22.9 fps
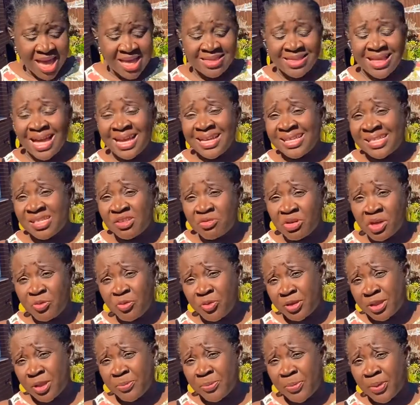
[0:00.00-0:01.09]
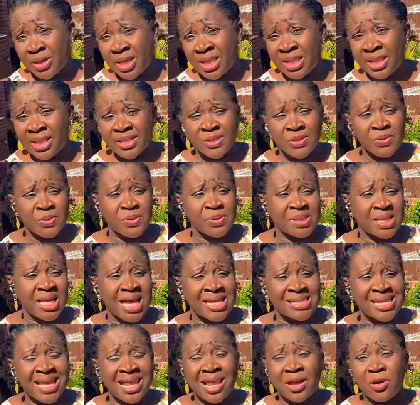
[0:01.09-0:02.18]
that is great for the pollinators
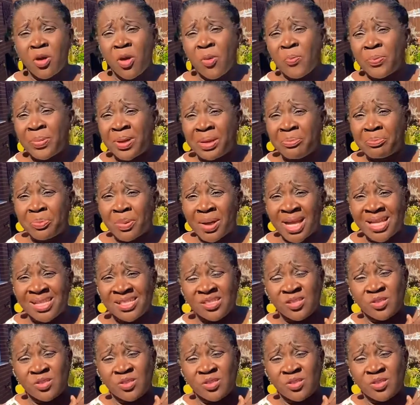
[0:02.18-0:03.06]
as an accompanying plant